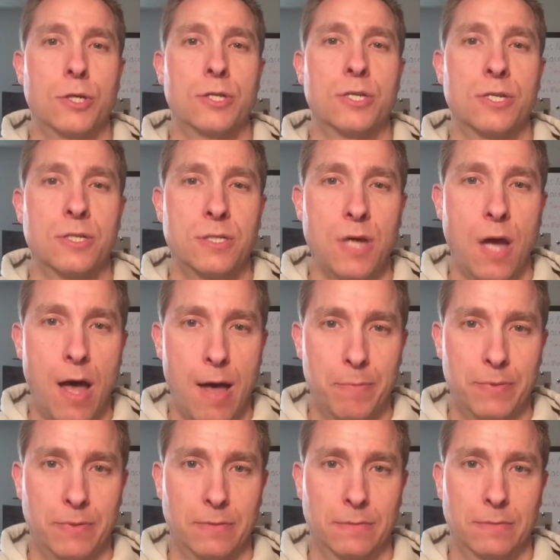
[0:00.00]
stop
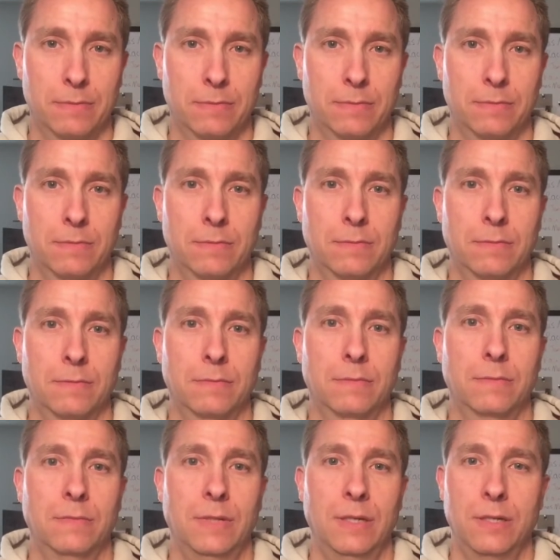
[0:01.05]

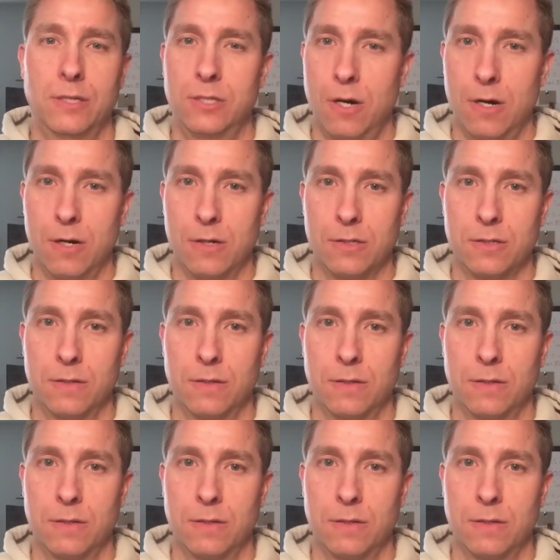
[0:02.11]
than to start.